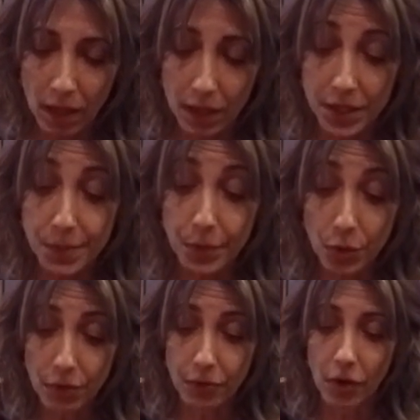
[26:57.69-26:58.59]
It's
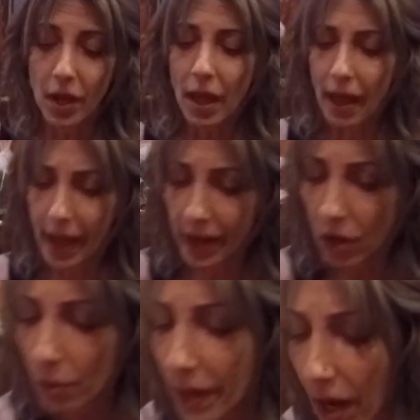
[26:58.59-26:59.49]
beautiful. And
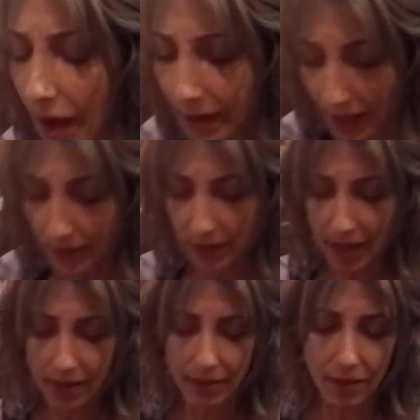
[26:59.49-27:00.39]
oh my God,
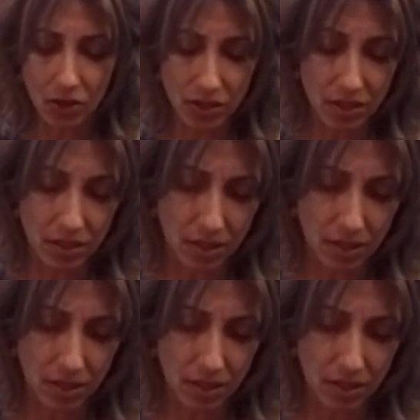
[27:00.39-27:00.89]
and there's this,